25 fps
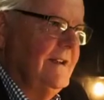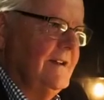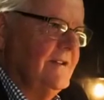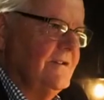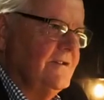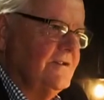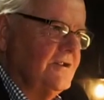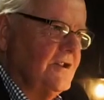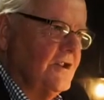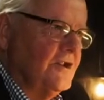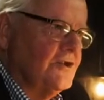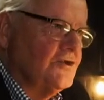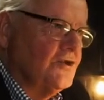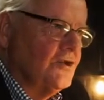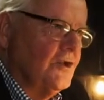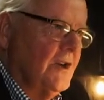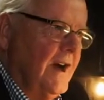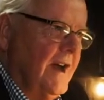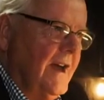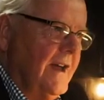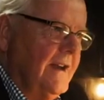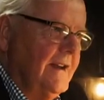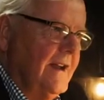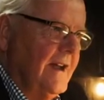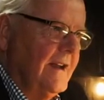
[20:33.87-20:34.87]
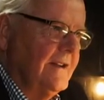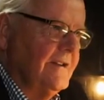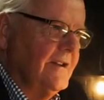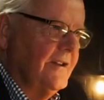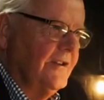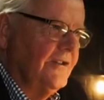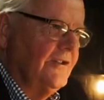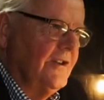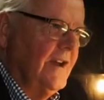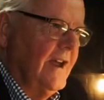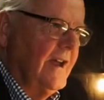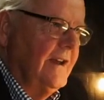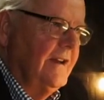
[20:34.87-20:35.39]
to try and
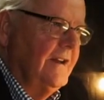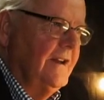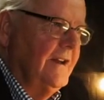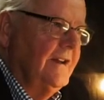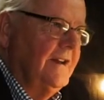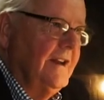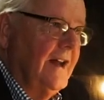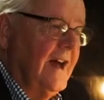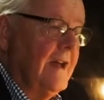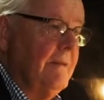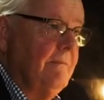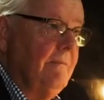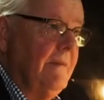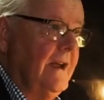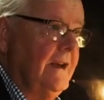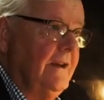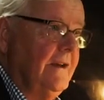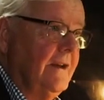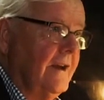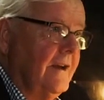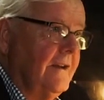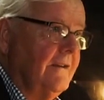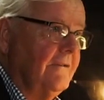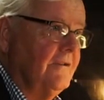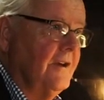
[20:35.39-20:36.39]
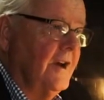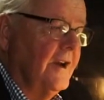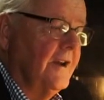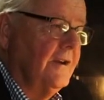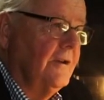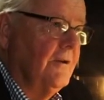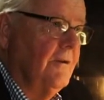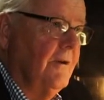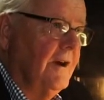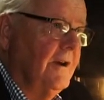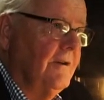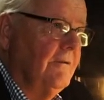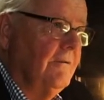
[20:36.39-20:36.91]
understand it. I may not have got it
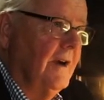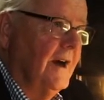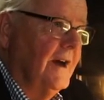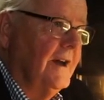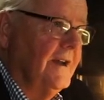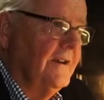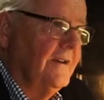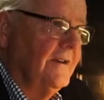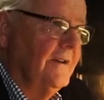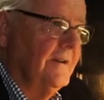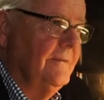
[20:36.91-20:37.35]
quite right.